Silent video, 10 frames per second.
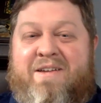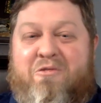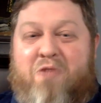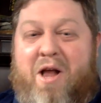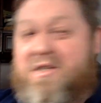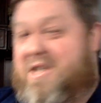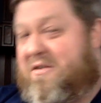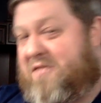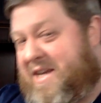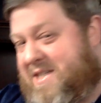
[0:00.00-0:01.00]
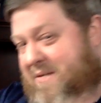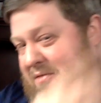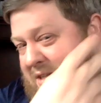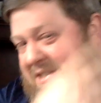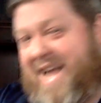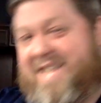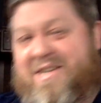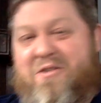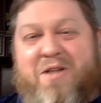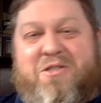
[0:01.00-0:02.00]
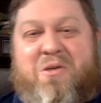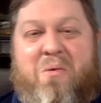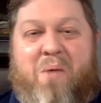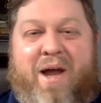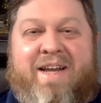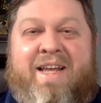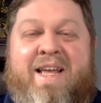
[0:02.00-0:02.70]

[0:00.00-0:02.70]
relatively, except for the sides here, not so white.